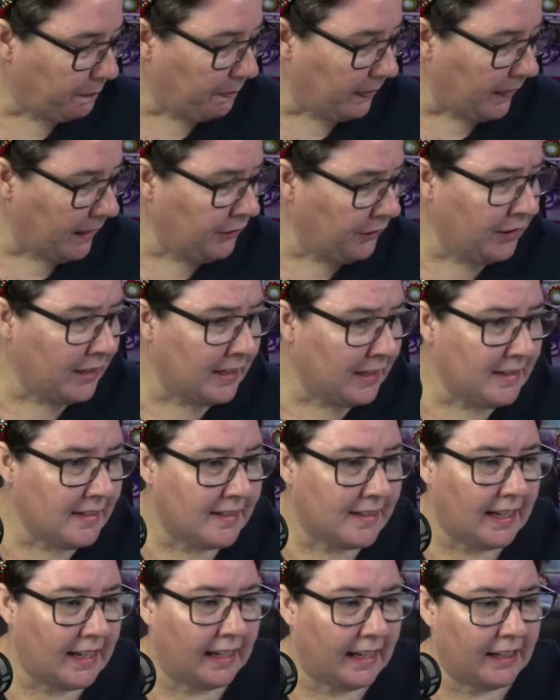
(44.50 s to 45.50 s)
You can
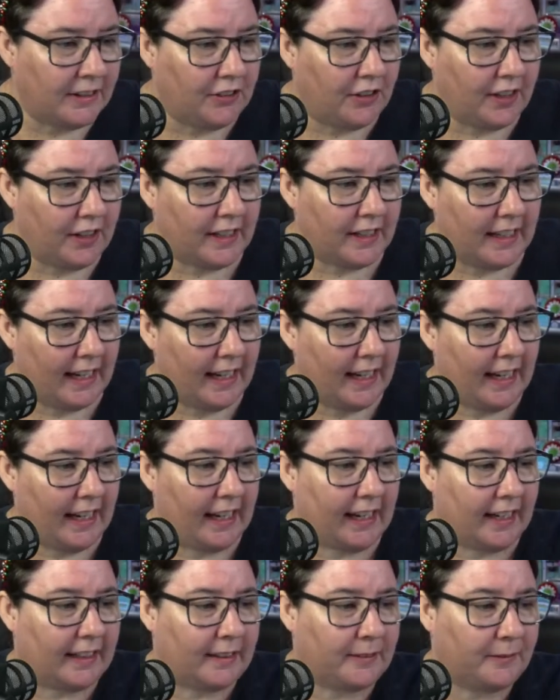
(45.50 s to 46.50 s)
see and you can
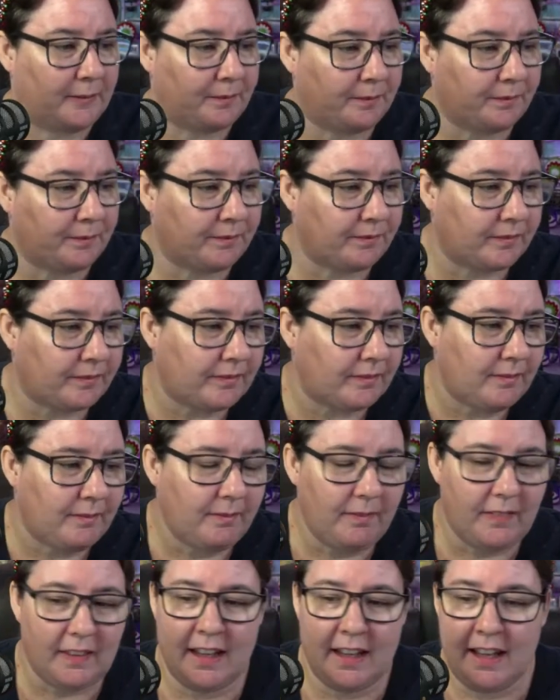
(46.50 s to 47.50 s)
hear.
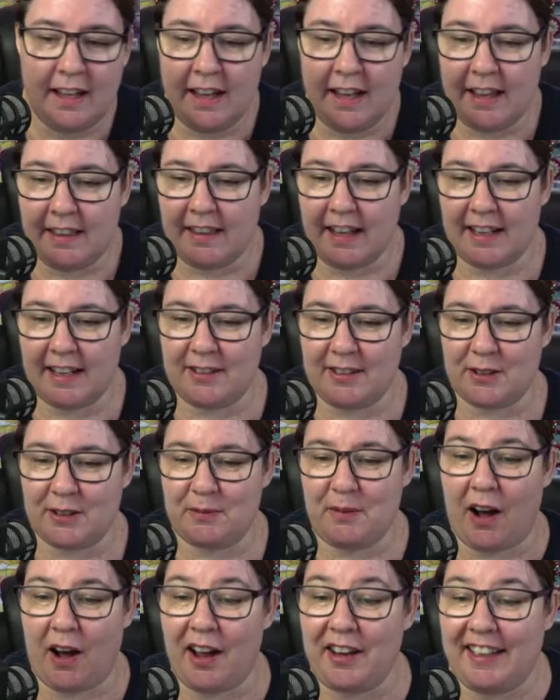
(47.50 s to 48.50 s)
That is
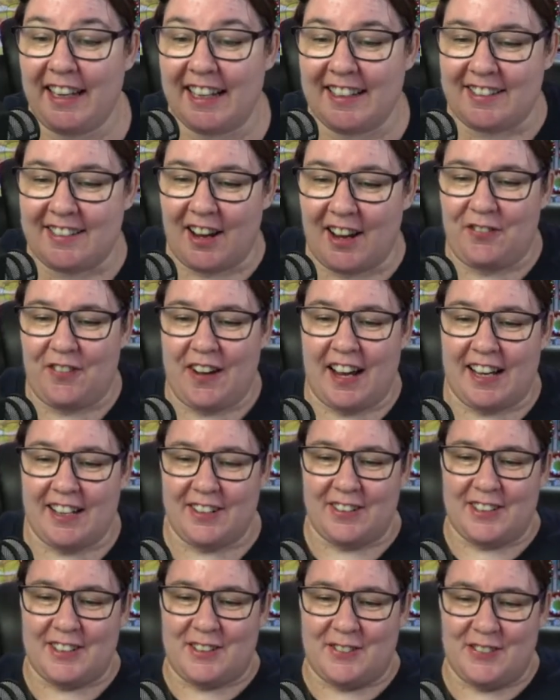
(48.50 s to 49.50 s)
awesome. Yes, I found a
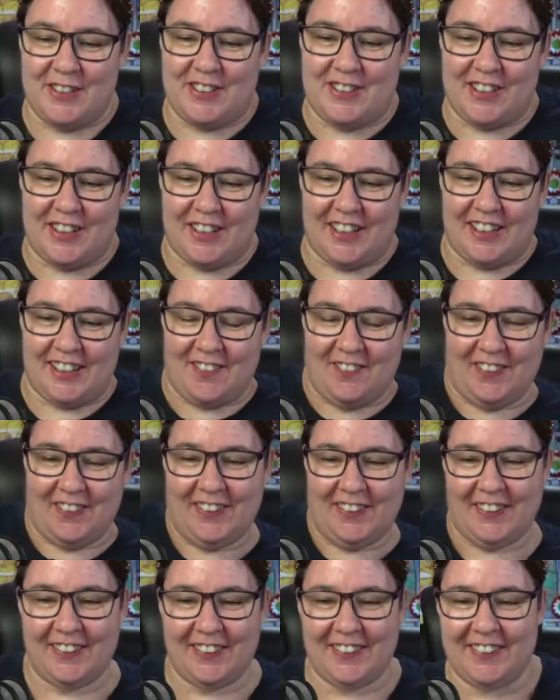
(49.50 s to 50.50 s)
Christmas shirt.
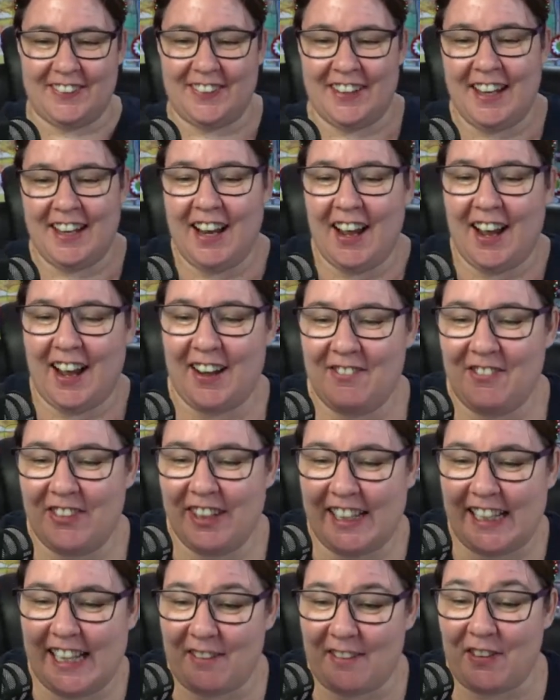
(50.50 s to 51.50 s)
Woohoo! I'm
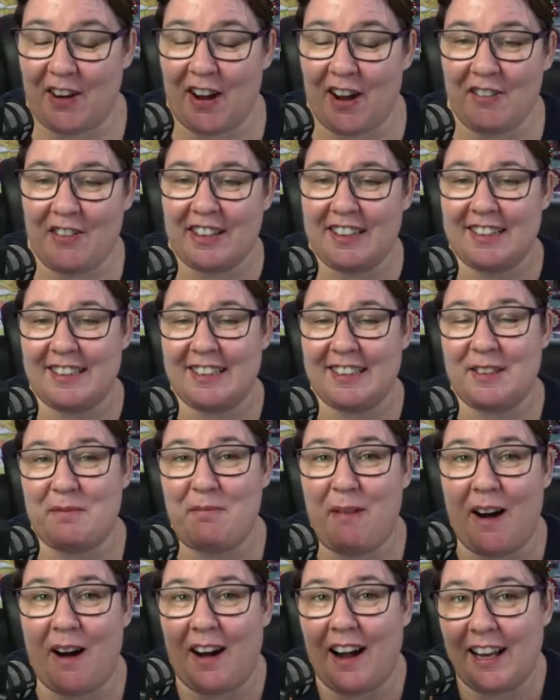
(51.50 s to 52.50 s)
really happy. I've got this little
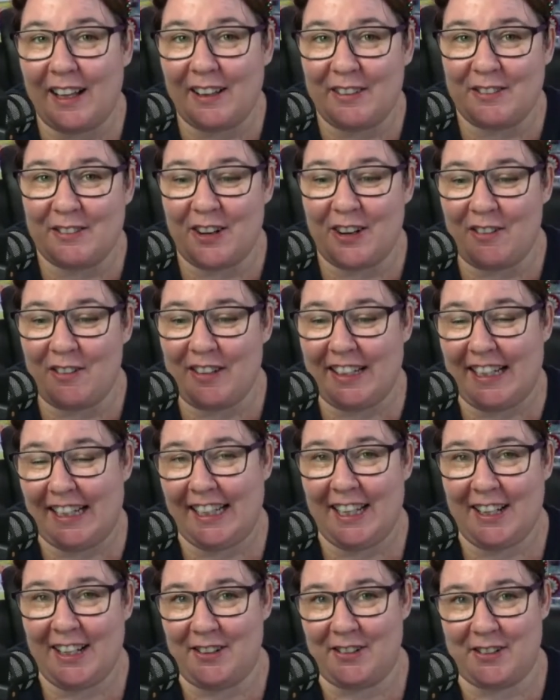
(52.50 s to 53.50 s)
pile of
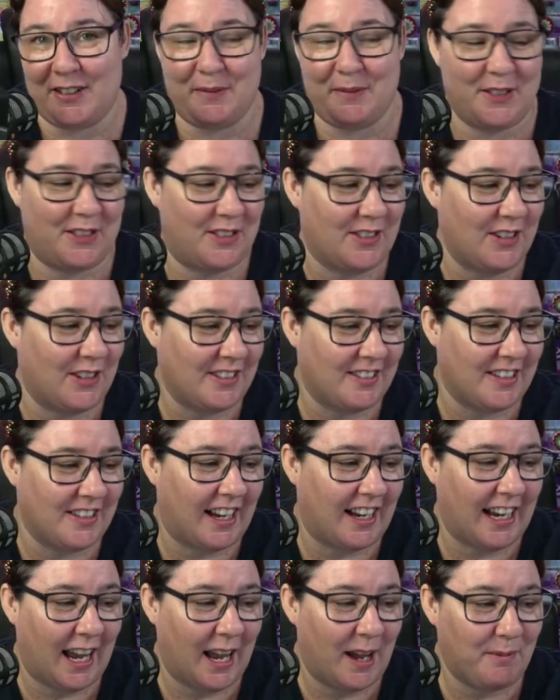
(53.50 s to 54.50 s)
geeky Christmas shirts that
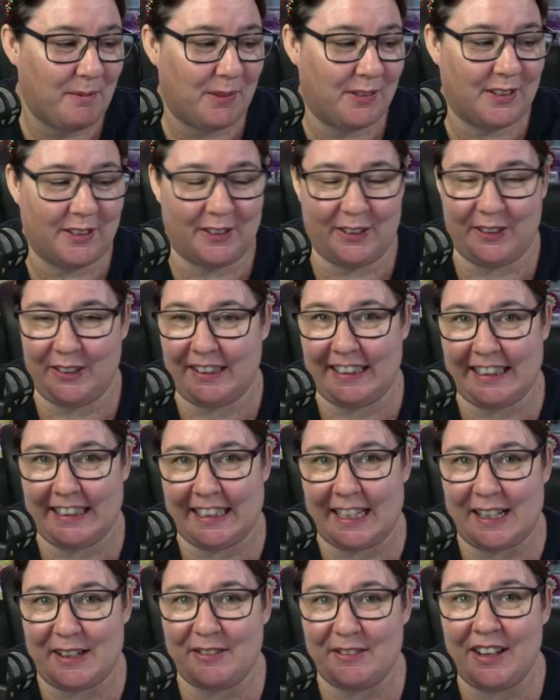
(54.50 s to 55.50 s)
I absolutely
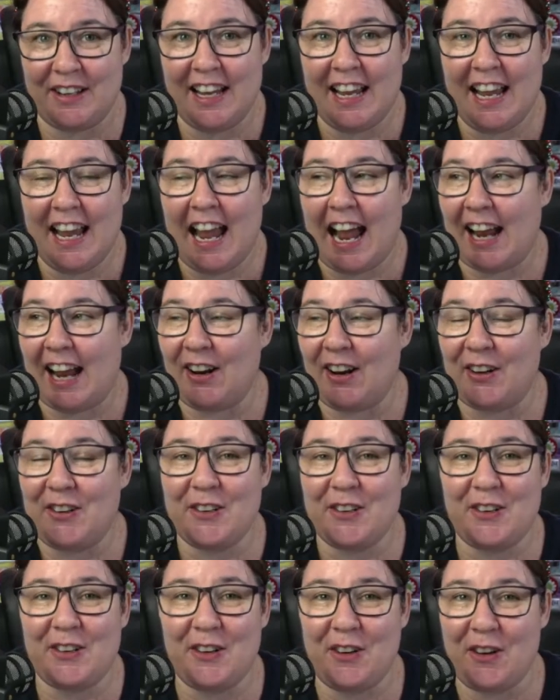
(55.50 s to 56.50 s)
love. And I
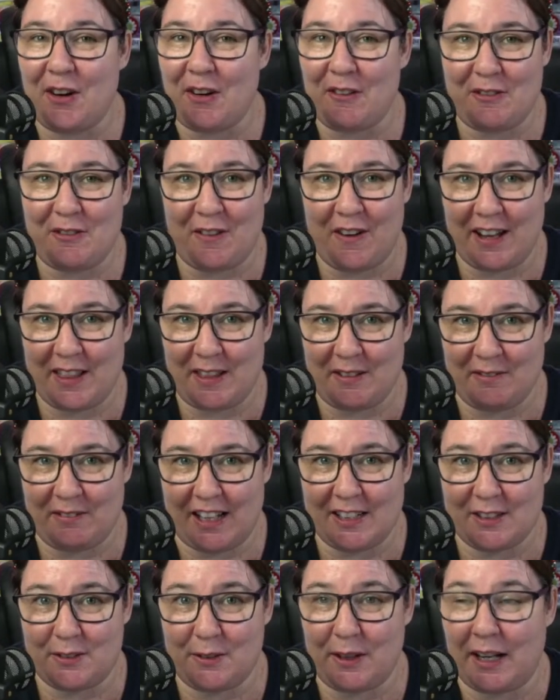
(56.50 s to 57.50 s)
could not find them
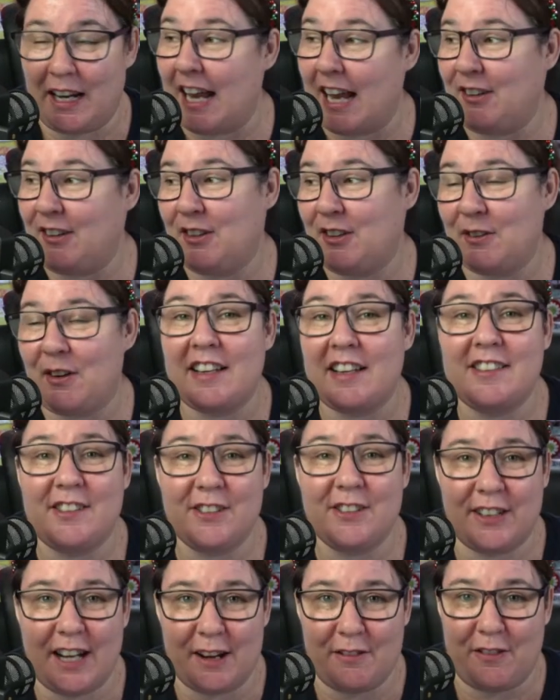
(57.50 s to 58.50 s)
last week. And you know what? I
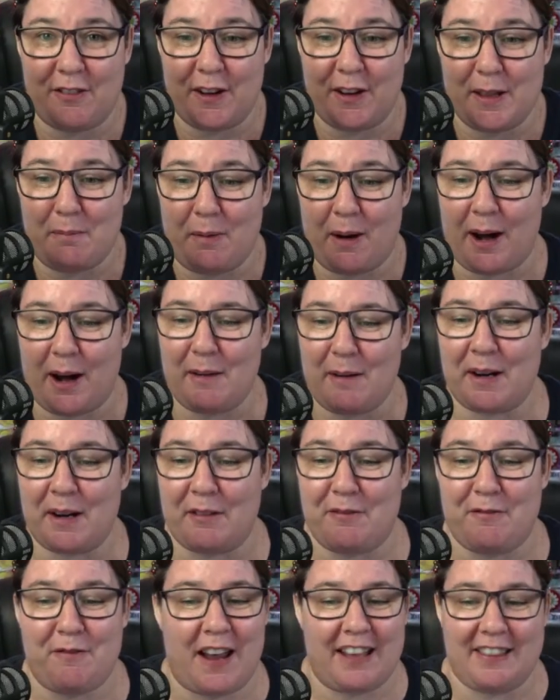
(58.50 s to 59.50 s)
still can't find the pile, but I
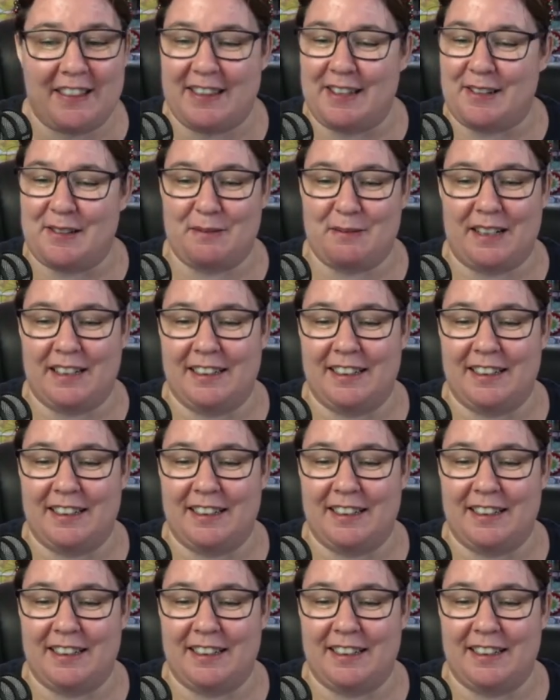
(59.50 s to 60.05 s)
found this one